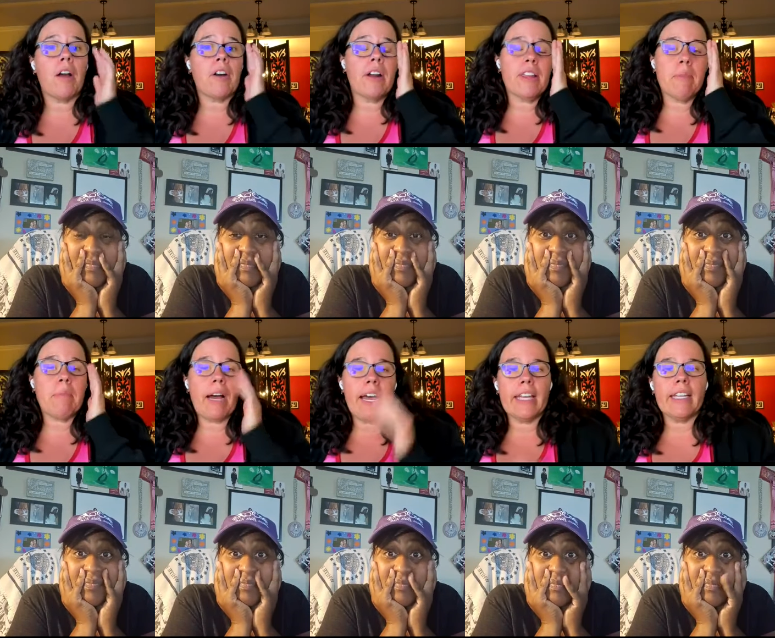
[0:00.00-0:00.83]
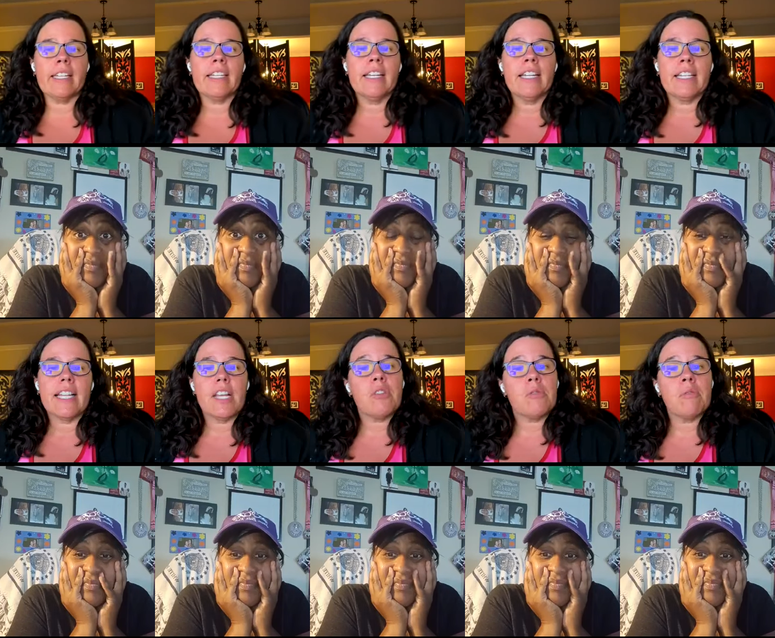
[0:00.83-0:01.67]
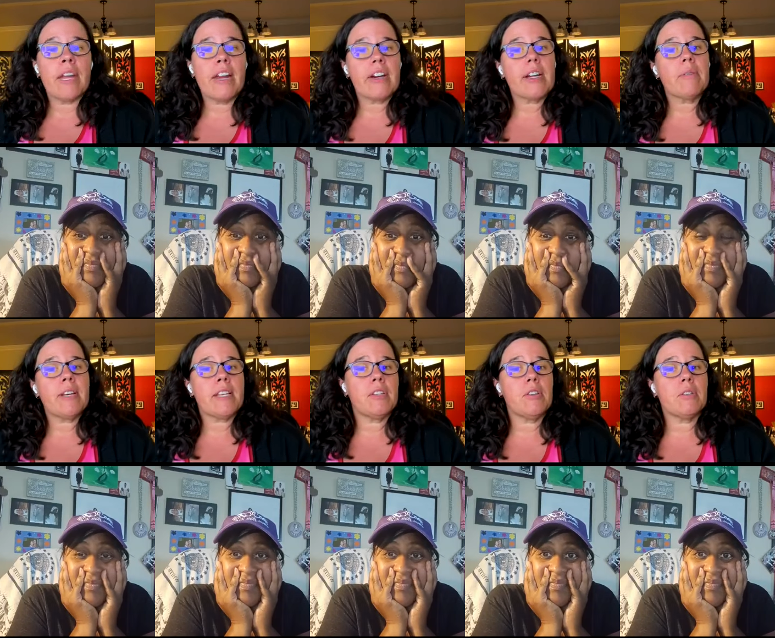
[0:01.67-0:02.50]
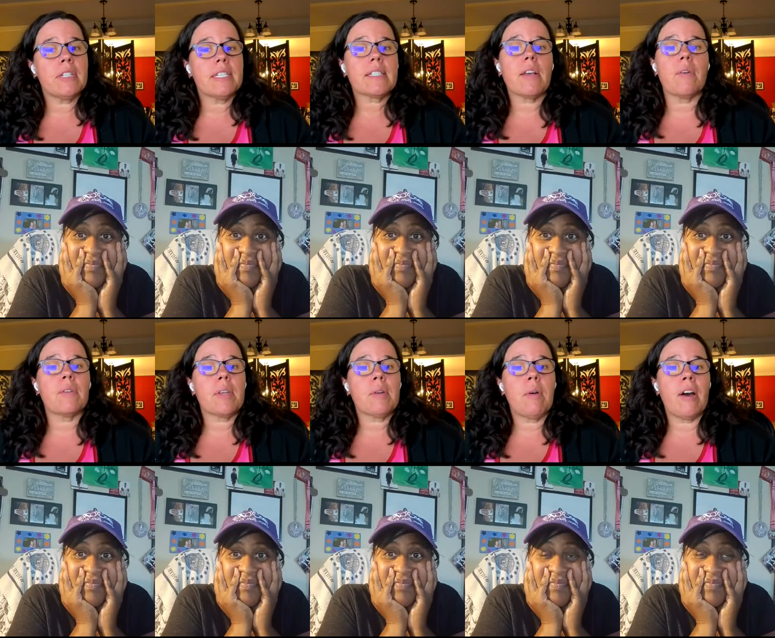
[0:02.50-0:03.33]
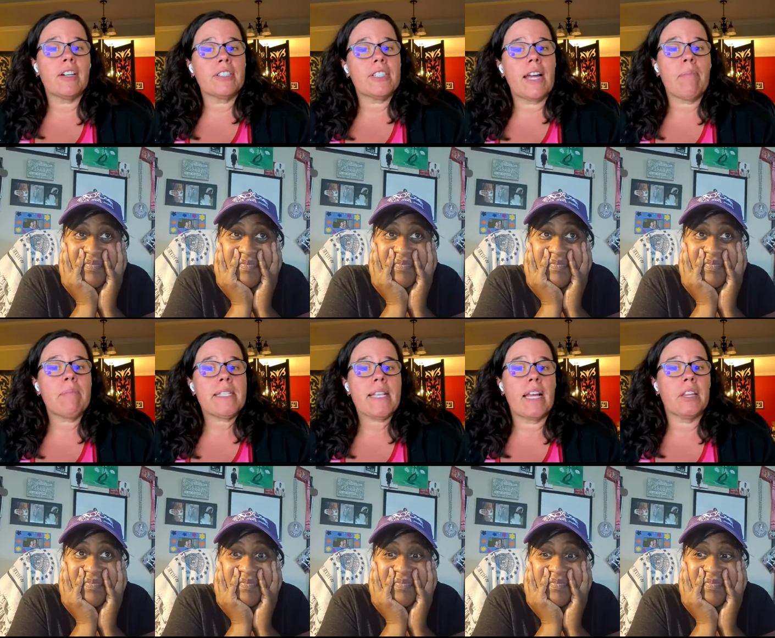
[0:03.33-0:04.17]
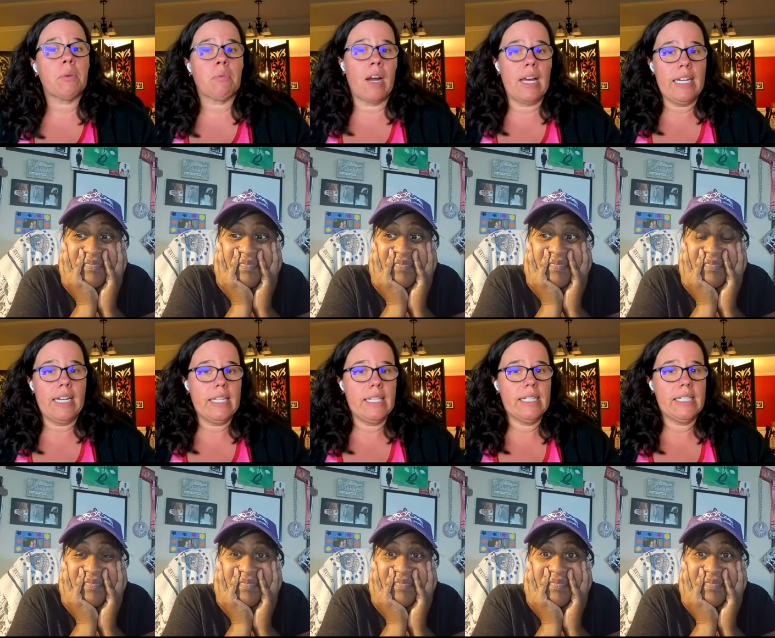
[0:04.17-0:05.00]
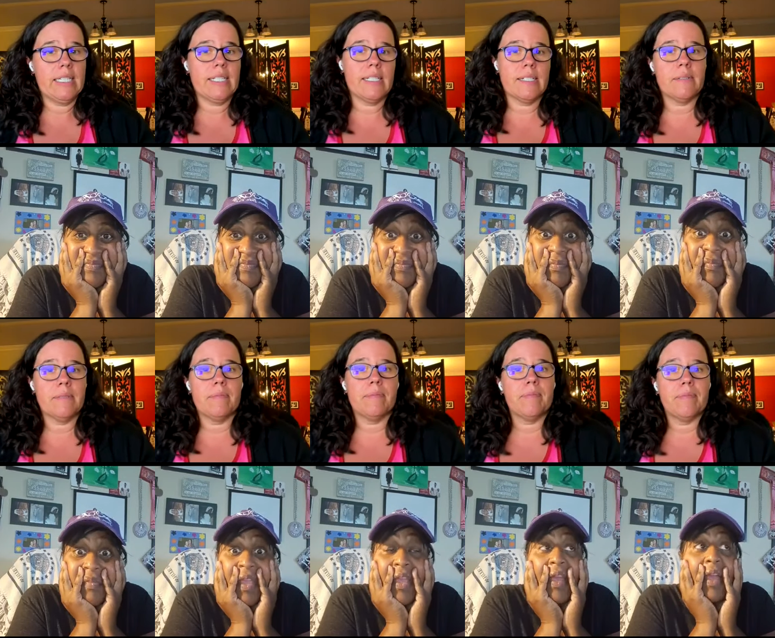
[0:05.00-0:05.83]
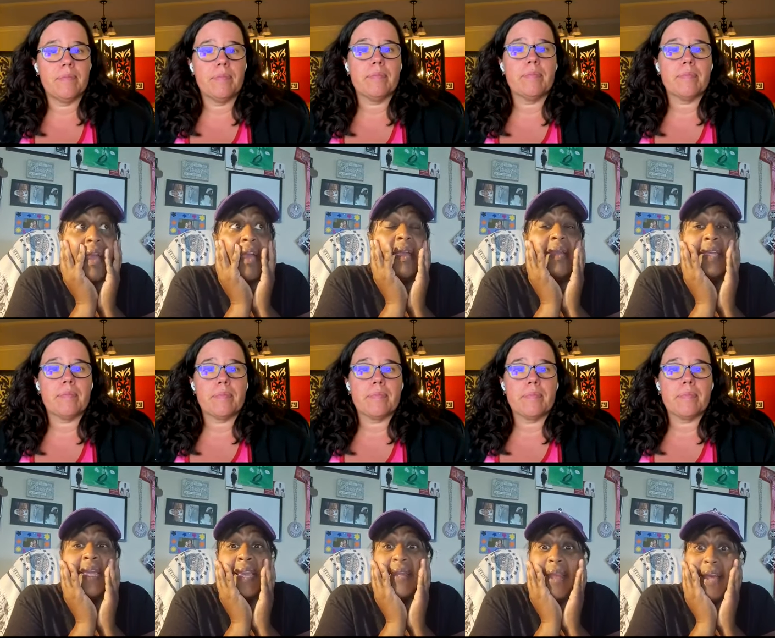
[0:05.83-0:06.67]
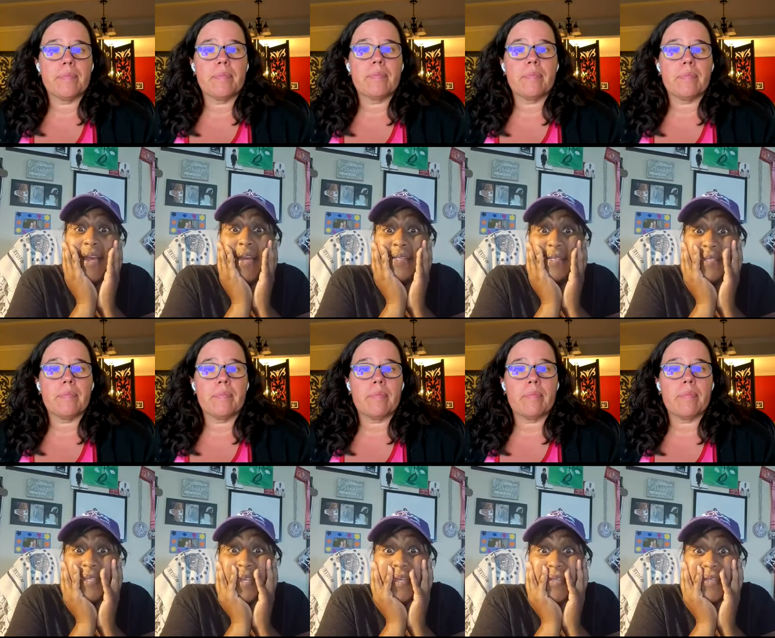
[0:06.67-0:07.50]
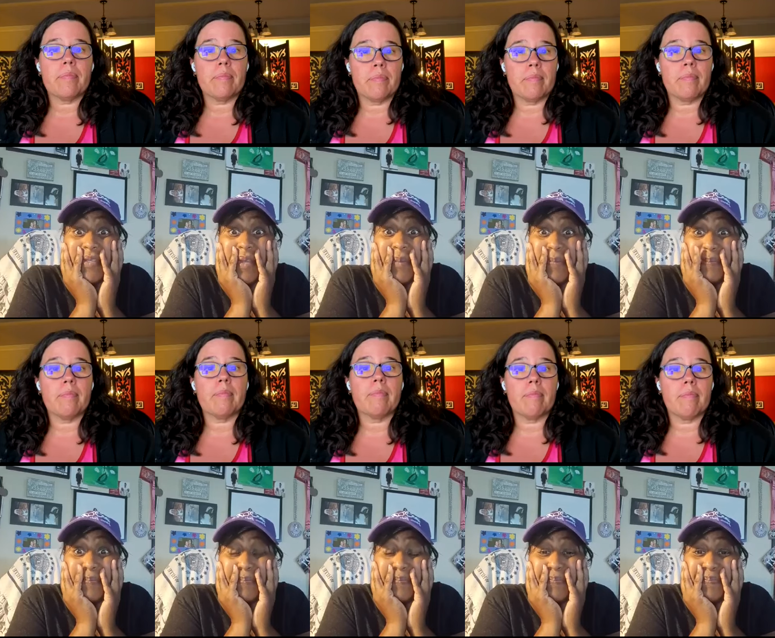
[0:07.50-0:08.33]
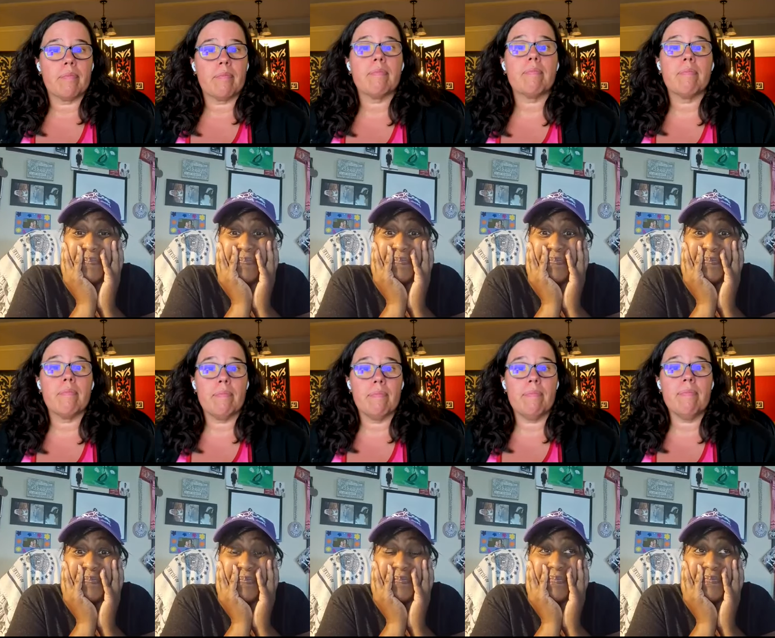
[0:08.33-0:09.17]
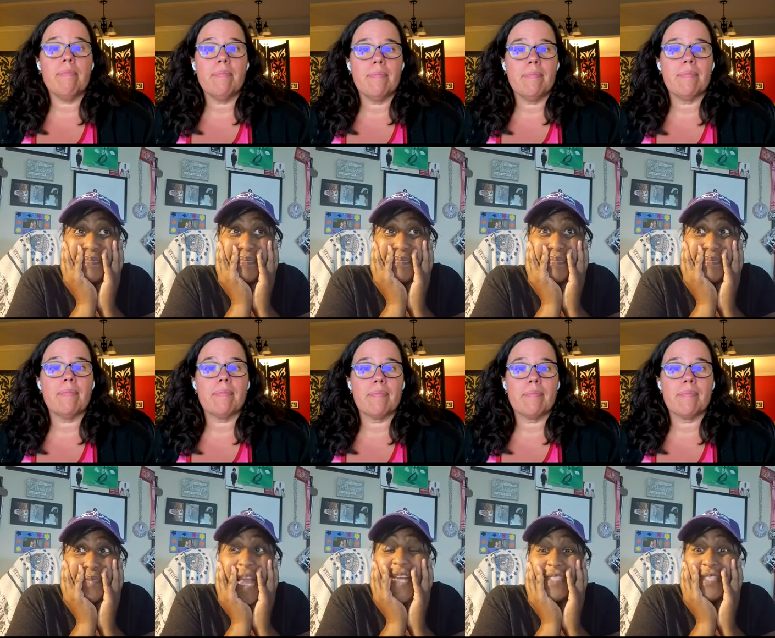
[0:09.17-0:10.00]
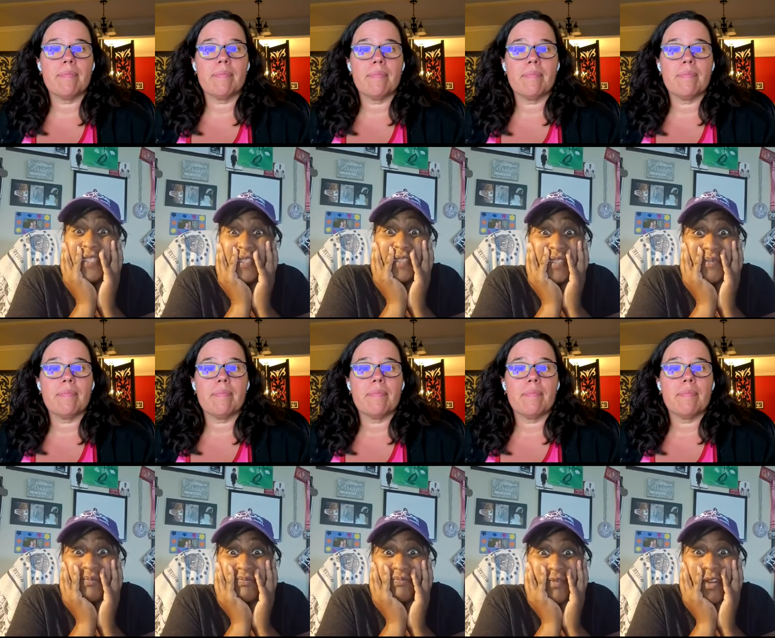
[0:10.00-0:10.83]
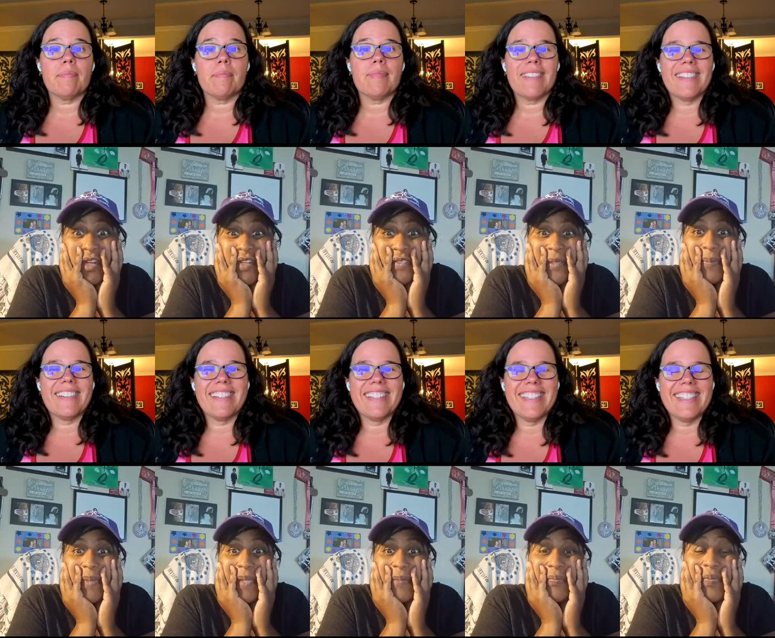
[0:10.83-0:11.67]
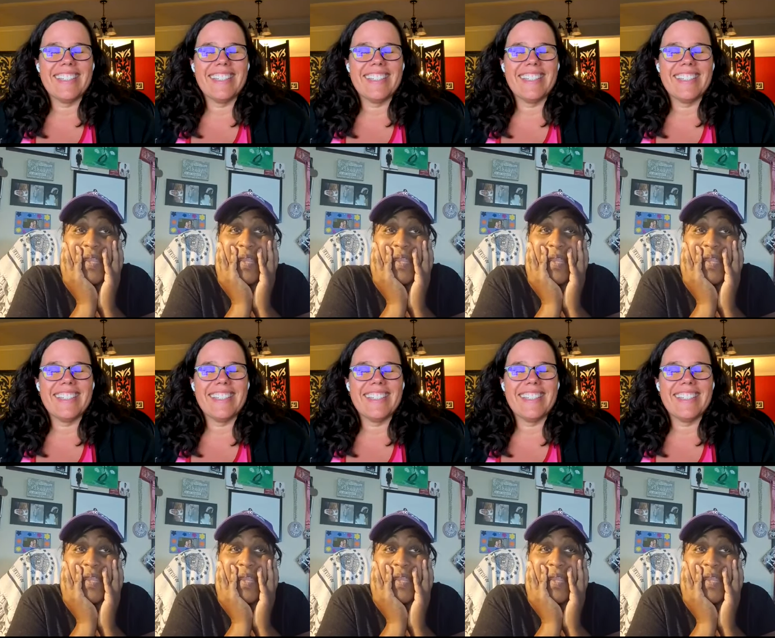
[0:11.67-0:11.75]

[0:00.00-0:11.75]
Speaker 1: water on the bike that you carry it with you because the only water stop is on the run.
Speaker 2: Can I say something? Mm-hmm. I just thought of something.